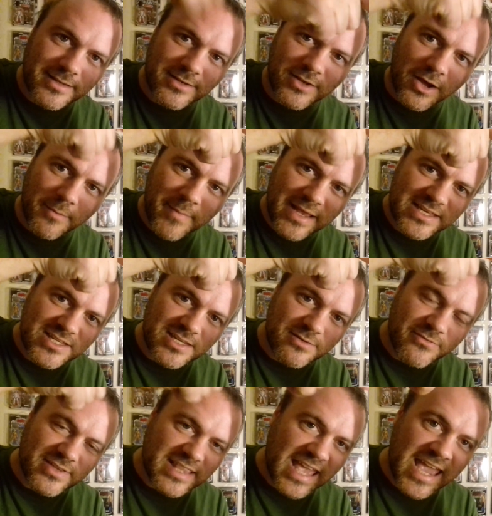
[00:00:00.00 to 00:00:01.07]
not mention
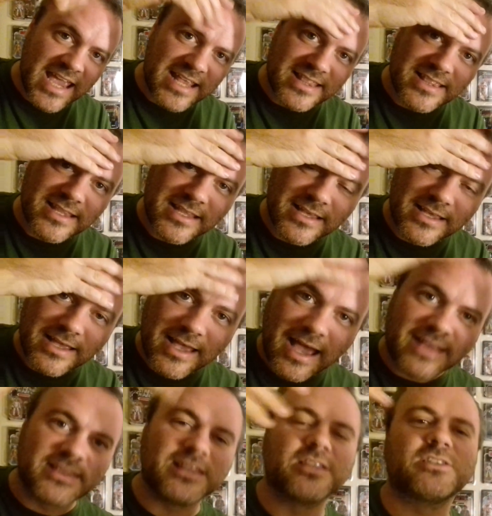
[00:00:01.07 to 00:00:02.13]
Vidain,
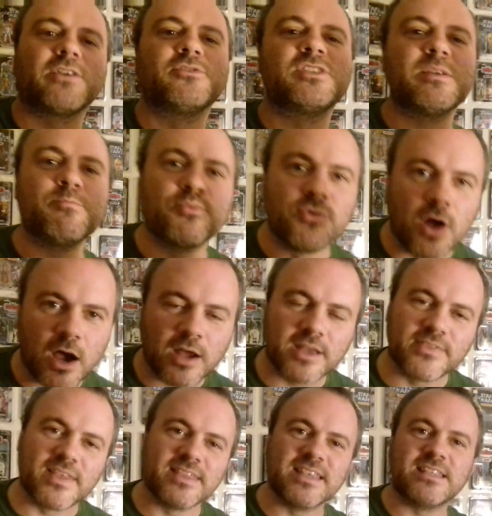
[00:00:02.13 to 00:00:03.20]
and then there's obviously Brock,
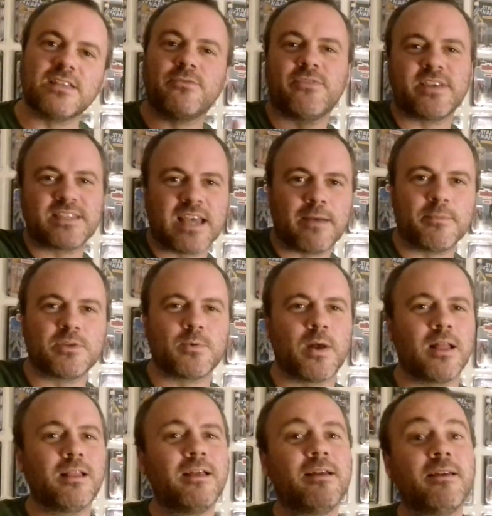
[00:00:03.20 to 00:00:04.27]
and then they did Vizam as
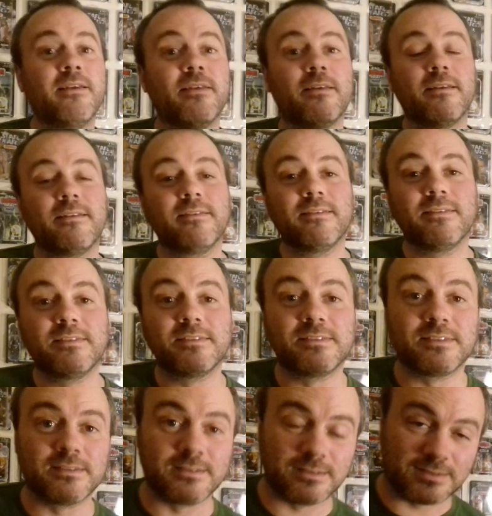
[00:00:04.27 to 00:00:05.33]
well.
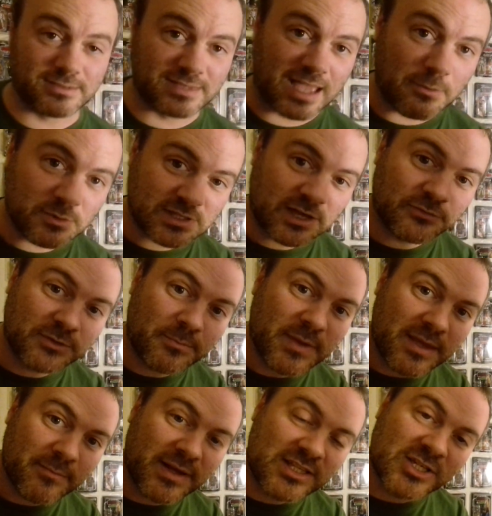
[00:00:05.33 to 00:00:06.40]
That would have to be
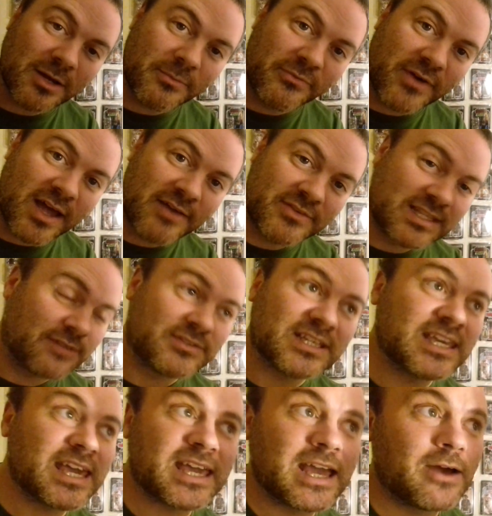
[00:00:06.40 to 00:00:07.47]
in my top five. I'd have to
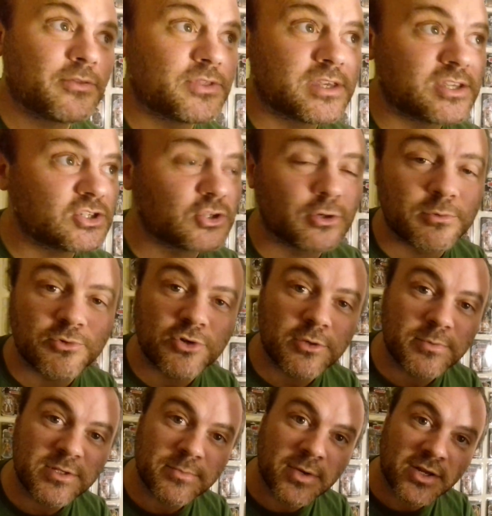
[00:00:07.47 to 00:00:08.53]
kick out the
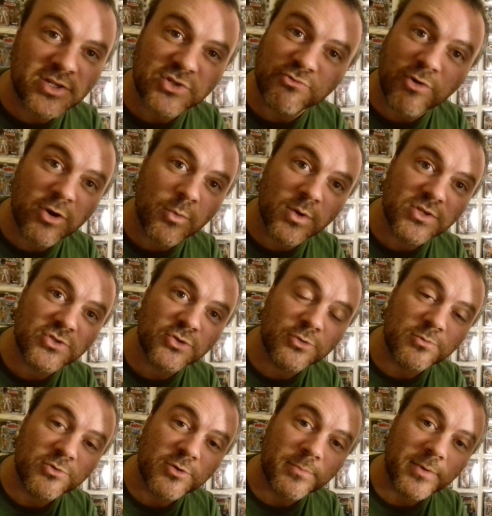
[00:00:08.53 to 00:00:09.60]
Stormtrooper, to be honest, the Rogue One
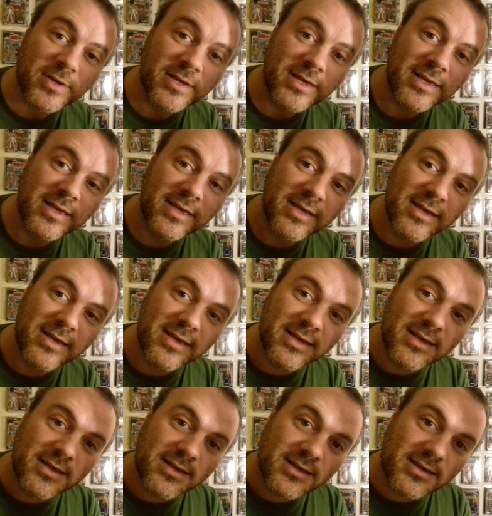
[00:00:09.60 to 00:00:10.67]
Stormtrooper,
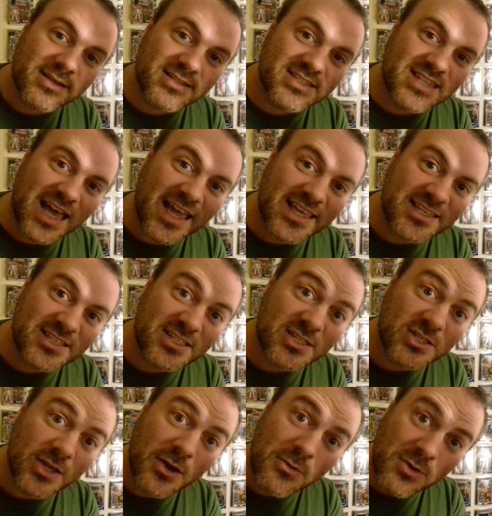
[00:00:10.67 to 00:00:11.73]
because that is
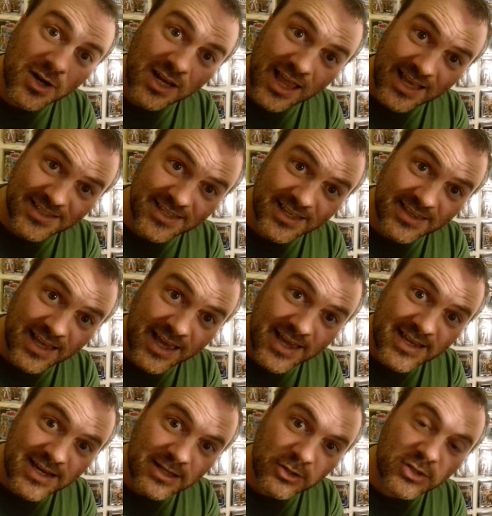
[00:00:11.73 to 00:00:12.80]
so classic, that,
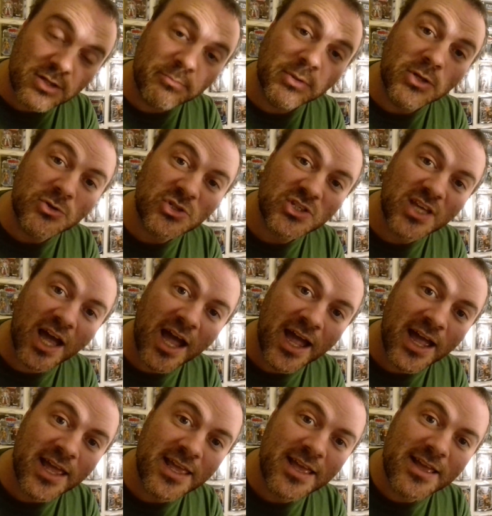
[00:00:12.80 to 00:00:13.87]
in it. Look at the blue
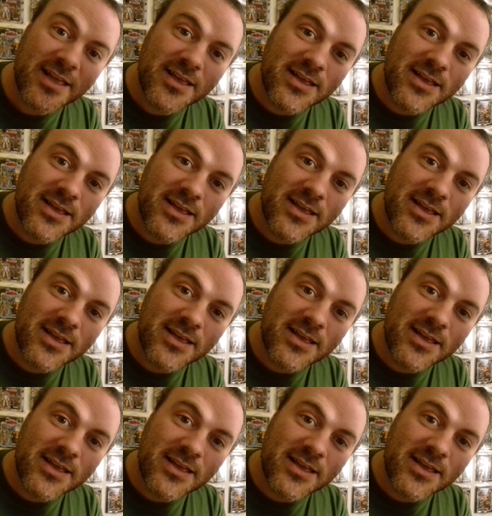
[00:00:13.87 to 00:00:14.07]
sky,